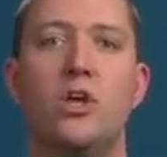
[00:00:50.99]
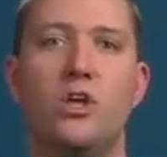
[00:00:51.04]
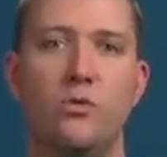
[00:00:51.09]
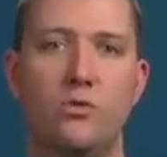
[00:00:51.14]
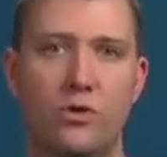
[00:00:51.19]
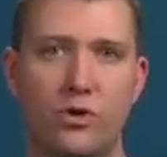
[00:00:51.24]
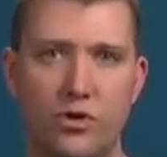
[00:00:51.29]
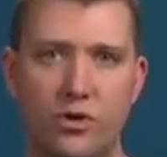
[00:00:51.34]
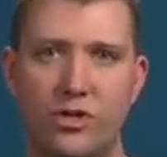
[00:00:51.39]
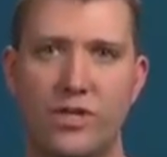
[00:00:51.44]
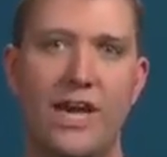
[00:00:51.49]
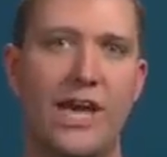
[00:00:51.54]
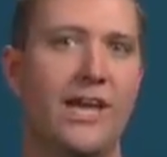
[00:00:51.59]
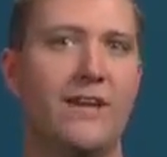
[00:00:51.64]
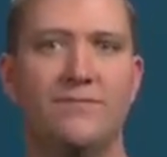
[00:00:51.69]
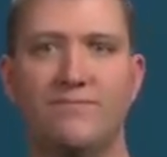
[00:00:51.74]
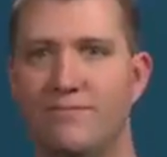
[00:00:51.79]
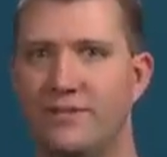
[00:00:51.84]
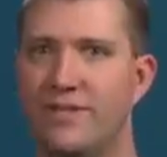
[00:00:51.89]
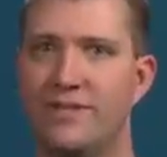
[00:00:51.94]
you could
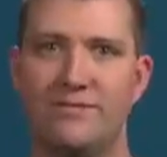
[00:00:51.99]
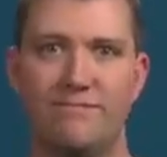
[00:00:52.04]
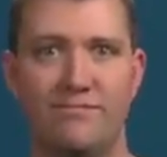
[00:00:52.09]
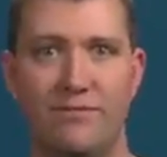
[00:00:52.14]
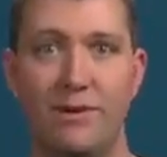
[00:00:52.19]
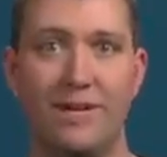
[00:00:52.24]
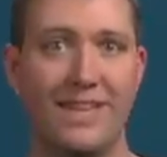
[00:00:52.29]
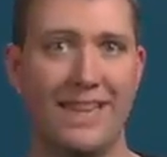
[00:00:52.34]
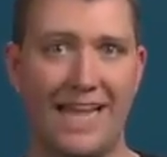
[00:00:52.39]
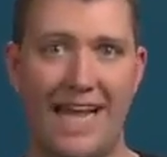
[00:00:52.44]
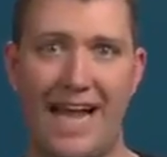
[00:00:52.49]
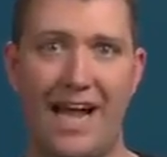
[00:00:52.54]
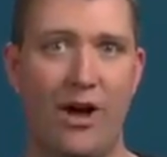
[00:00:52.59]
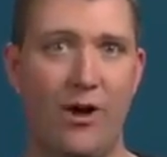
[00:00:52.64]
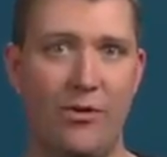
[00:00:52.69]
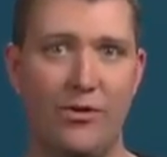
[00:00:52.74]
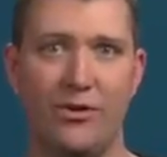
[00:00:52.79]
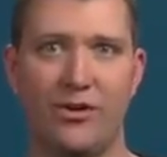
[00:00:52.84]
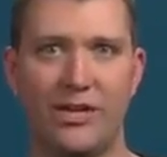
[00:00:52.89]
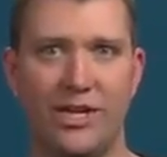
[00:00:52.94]
get very
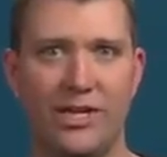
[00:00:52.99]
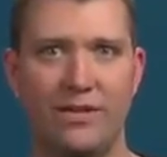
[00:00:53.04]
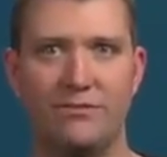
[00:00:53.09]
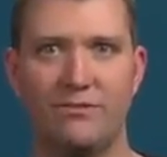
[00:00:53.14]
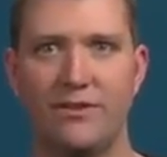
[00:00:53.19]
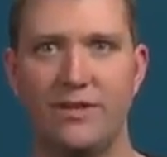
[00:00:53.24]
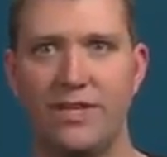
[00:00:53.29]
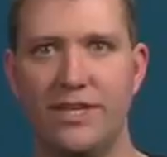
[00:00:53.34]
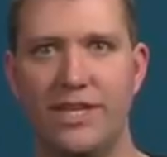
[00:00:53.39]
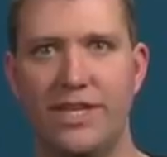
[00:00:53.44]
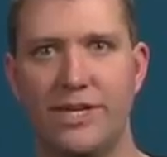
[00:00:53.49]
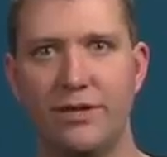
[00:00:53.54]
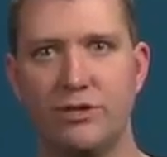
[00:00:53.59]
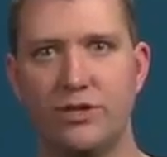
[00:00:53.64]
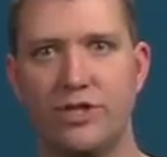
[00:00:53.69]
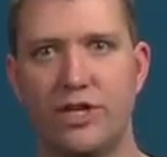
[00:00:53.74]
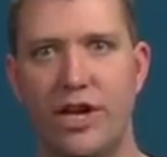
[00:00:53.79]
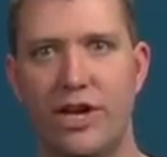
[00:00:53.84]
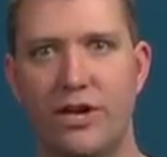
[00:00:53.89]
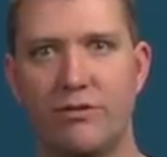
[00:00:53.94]
loud, kind of
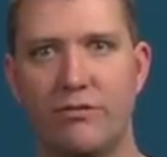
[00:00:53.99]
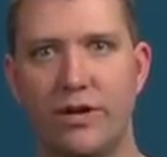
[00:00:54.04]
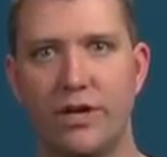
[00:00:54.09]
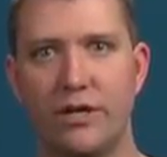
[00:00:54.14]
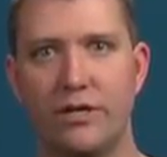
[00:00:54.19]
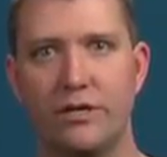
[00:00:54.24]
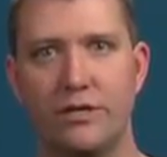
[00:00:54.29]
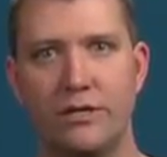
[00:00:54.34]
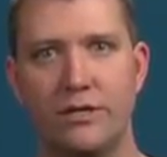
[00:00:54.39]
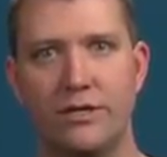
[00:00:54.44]
ear-shattering